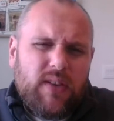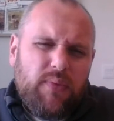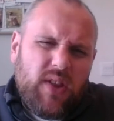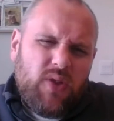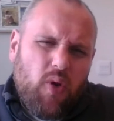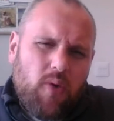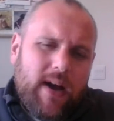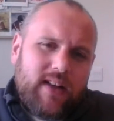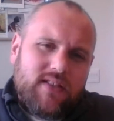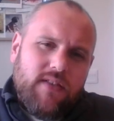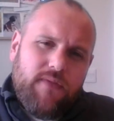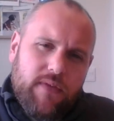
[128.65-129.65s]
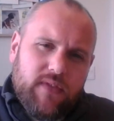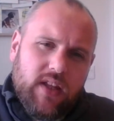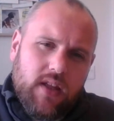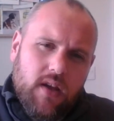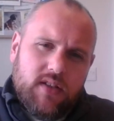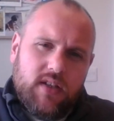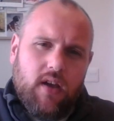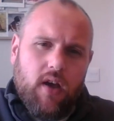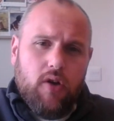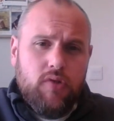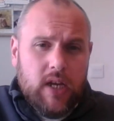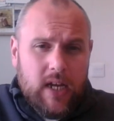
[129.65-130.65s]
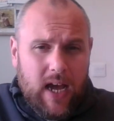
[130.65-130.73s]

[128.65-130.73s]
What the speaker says: If we thought back to 50 years ago